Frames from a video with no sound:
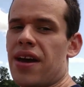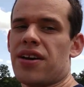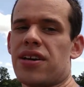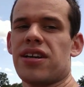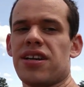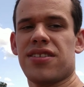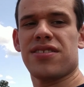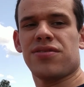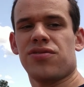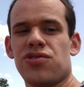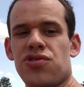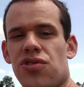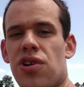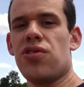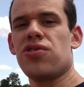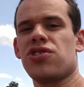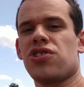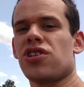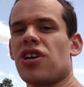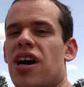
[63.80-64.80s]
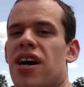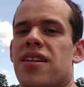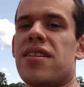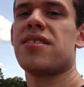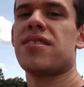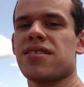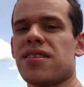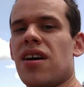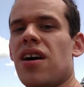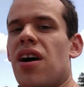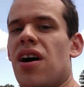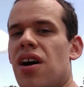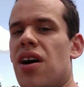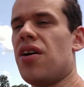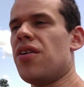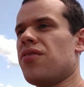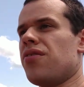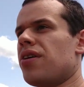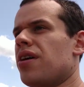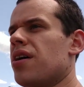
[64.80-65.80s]
and get some drone shots
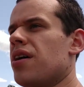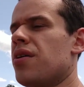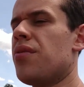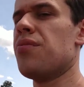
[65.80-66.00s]
of